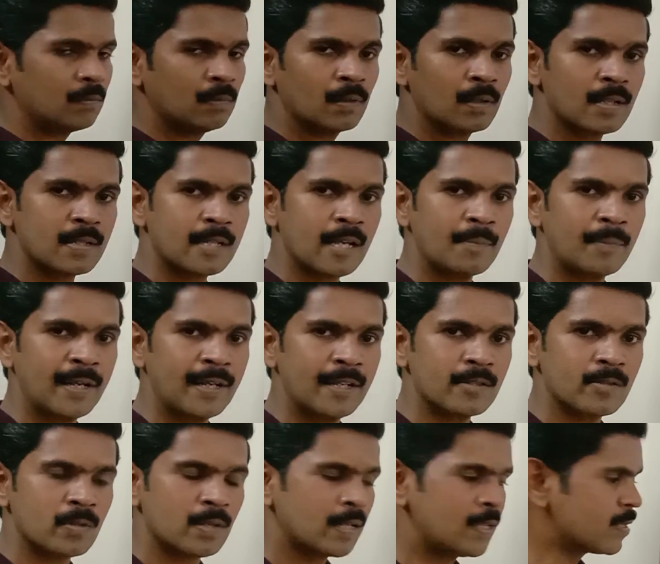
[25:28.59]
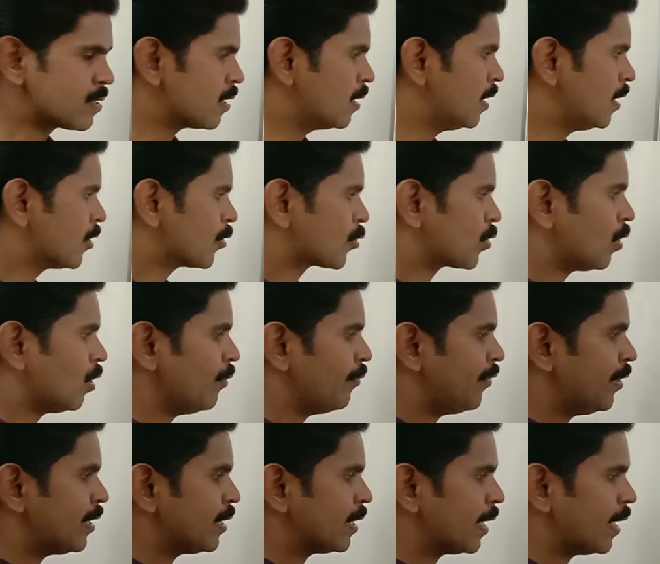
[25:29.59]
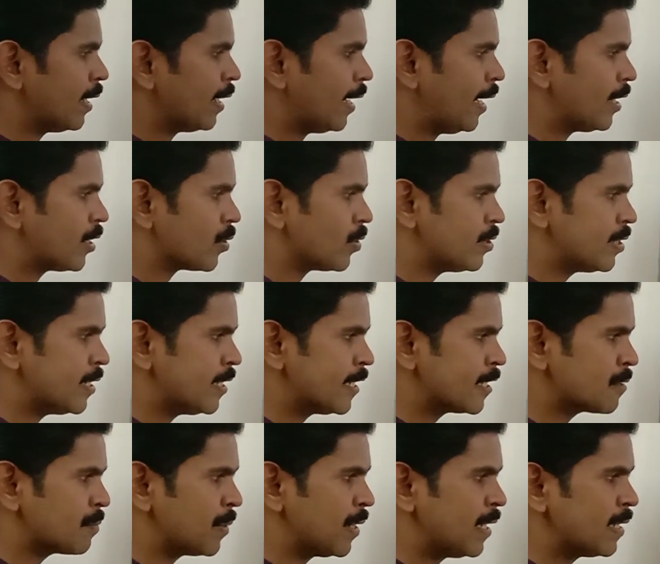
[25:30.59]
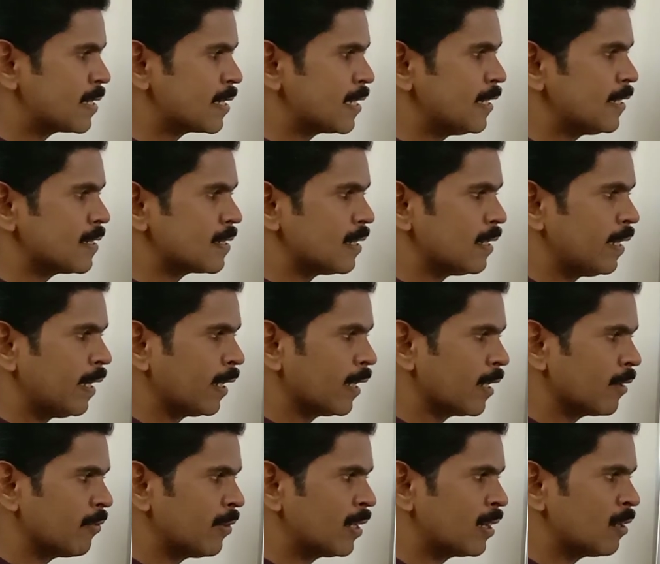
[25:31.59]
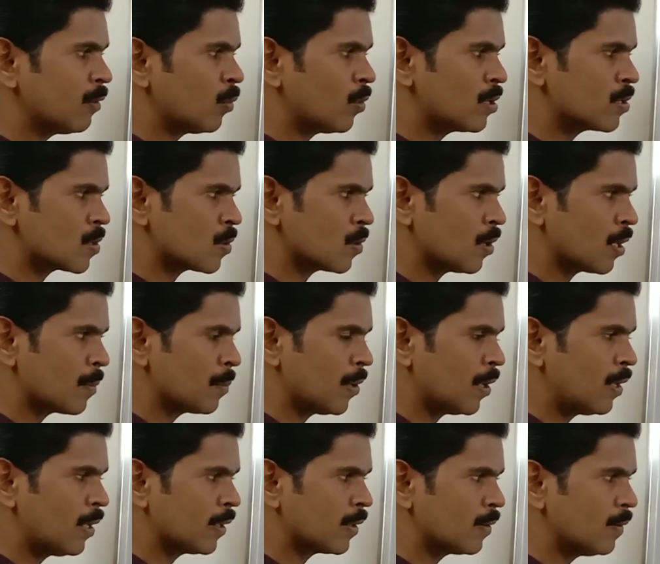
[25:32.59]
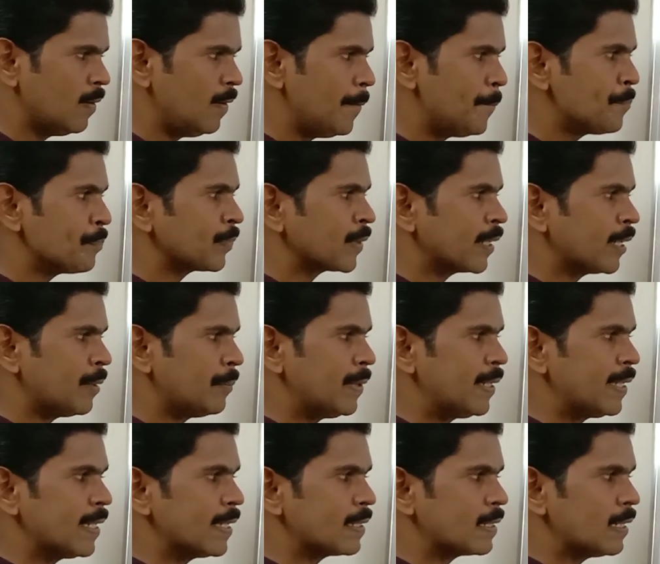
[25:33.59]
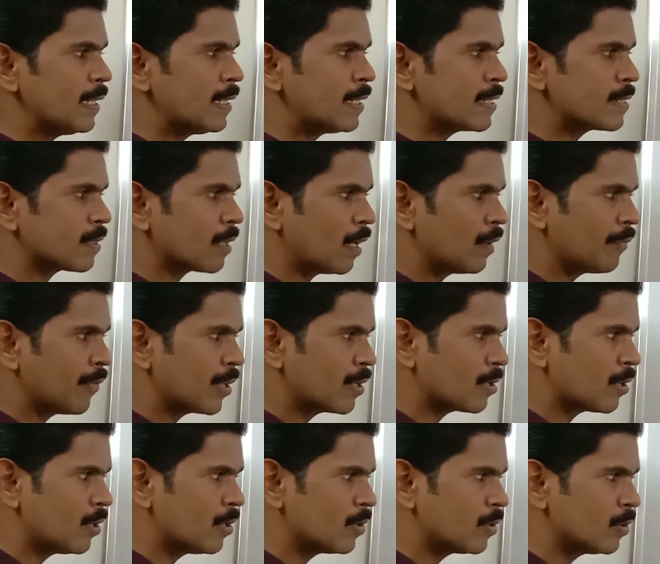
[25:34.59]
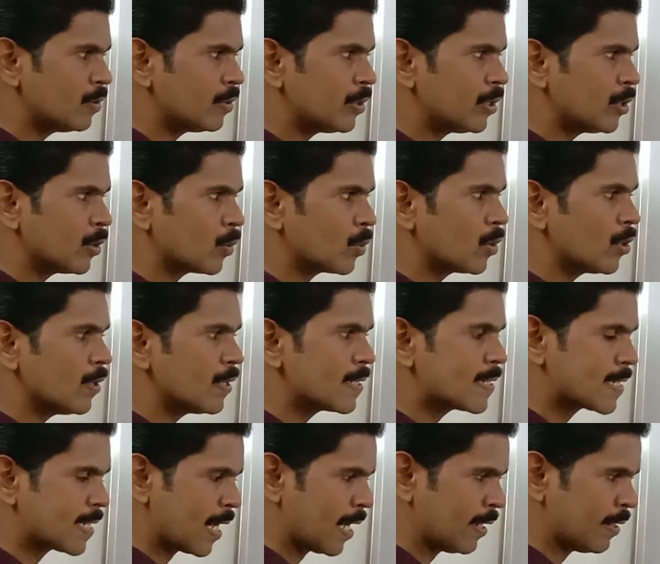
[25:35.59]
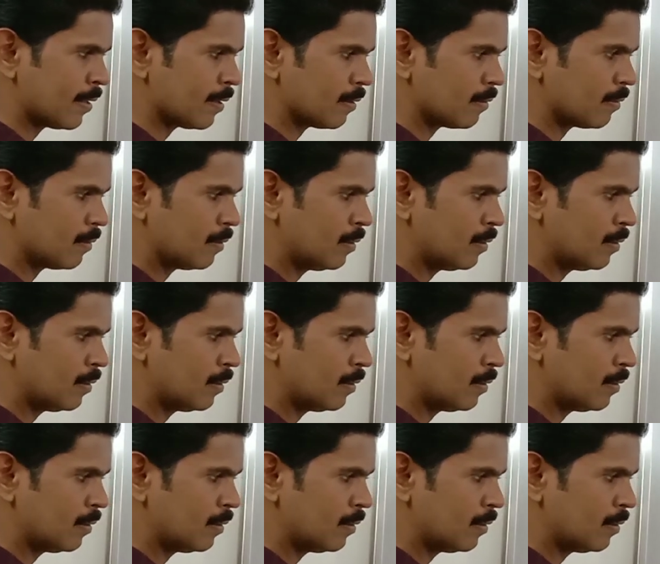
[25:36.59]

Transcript: Understand, my dear students? So when a nitrogenous base is linked with one sugar molecule, immediately it is converted into nucleoside.